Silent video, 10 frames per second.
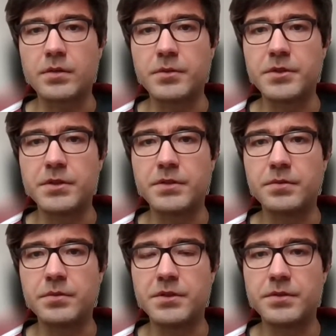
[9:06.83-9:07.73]
which
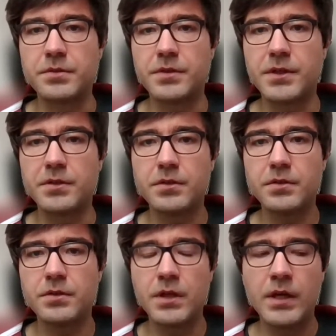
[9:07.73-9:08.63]
is quite
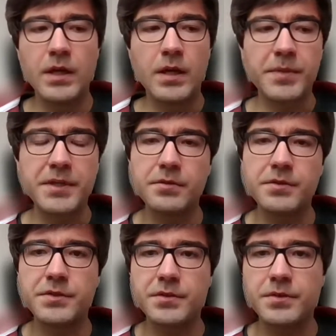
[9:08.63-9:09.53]
good. But there
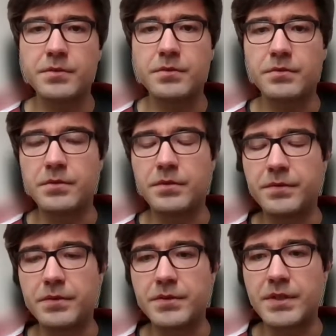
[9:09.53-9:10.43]
is also,
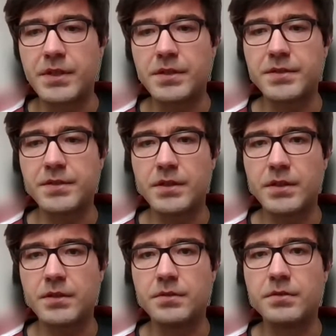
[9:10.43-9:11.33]
of course, another
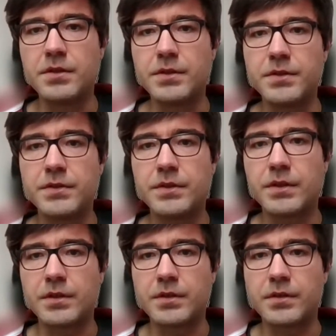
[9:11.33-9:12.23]
side to this.
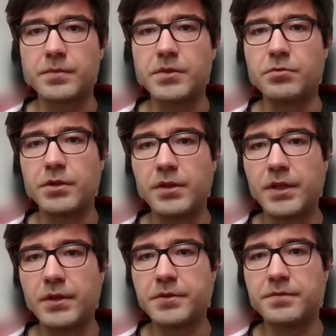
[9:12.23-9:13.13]
The
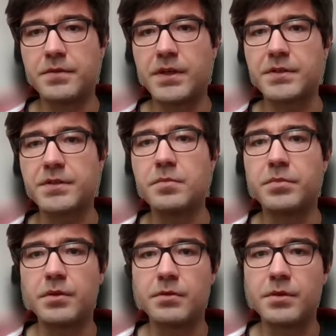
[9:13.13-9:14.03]
rollout of the vaccine
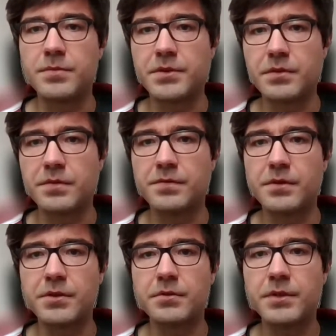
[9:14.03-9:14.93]
program is going
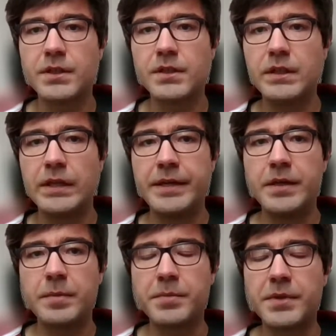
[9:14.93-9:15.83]
very quickly,
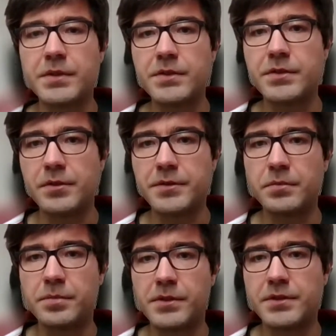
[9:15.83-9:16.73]
but this is
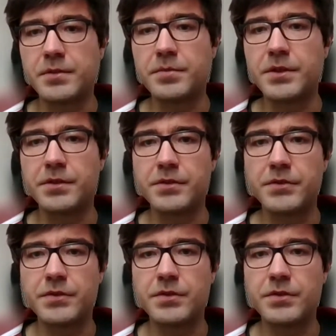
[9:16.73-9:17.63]
also partially
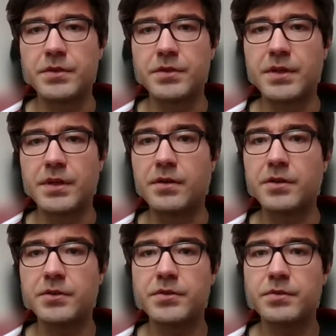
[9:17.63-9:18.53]
because there are
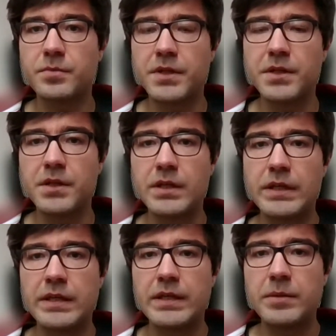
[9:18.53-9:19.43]
not so many
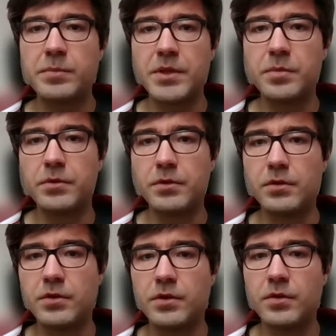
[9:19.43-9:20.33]

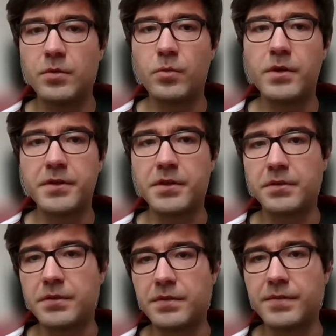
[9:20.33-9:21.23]
people
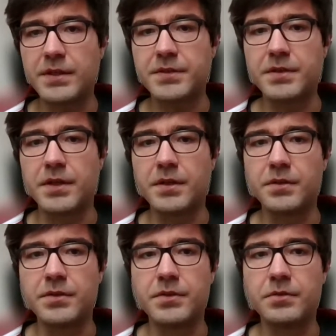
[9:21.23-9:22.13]
wanting to get
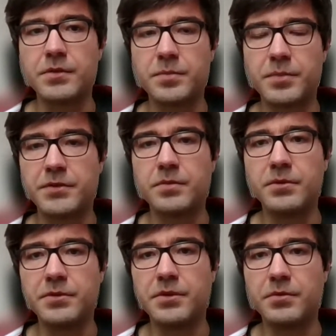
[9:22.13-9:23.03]
vaccinated. So it's
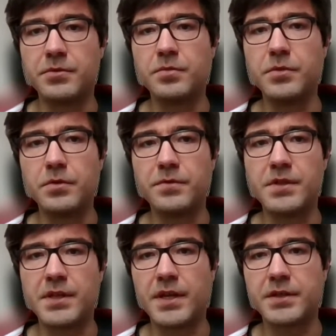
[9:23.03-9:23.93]
possible, to move to
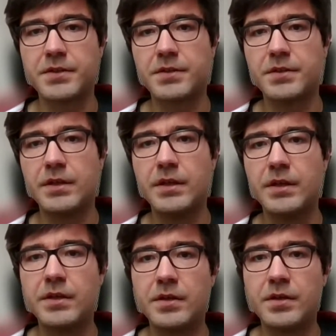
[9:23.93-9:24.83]
the next
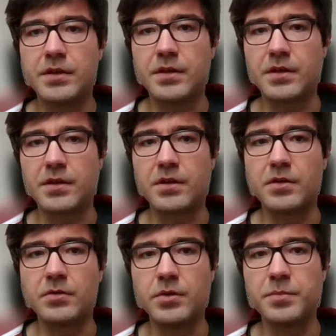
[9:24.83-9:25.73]

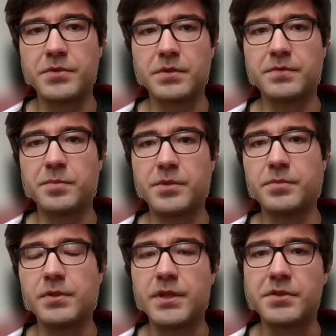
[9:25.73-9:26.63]
groups of the
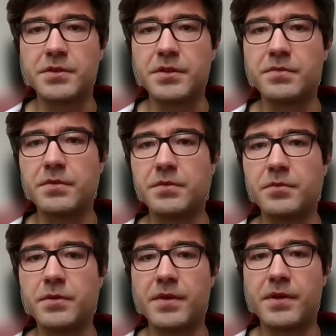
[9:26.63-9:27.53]
population even
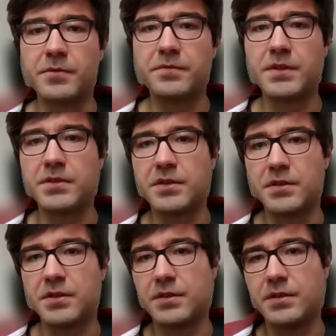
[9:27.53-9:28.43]
without
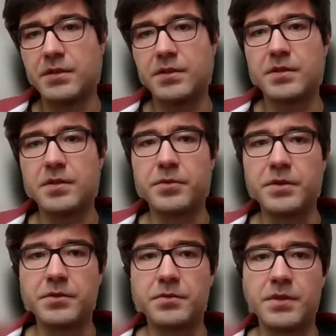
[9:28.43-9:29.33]
finishing the
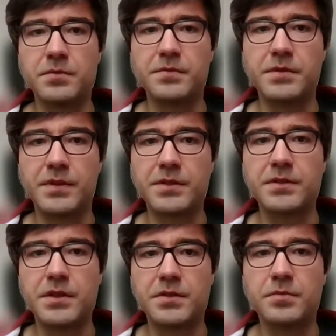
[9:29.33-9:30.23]
previous one with the
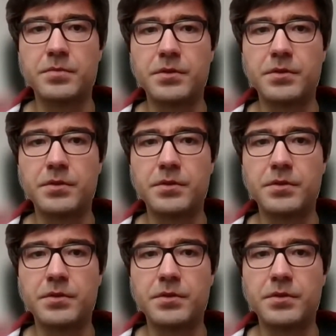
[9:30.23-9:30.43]
vaccination